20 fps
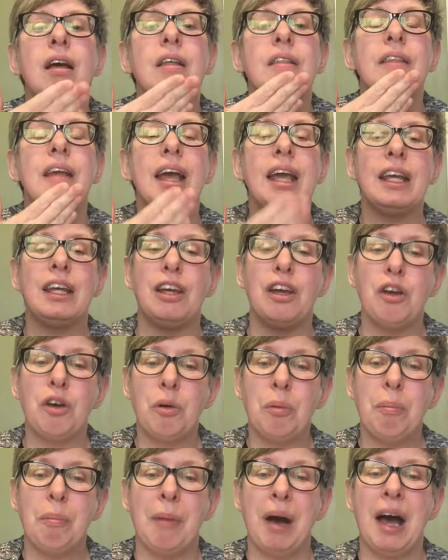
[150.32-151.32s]
Thank
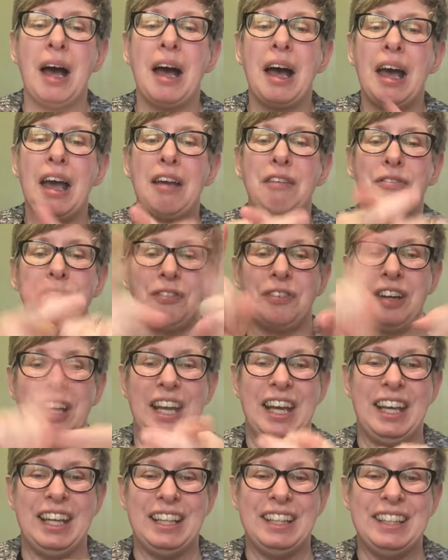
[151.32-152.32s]
you, my
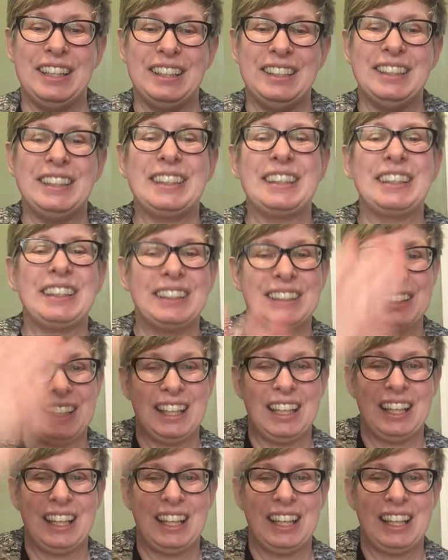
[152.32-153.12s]
friends.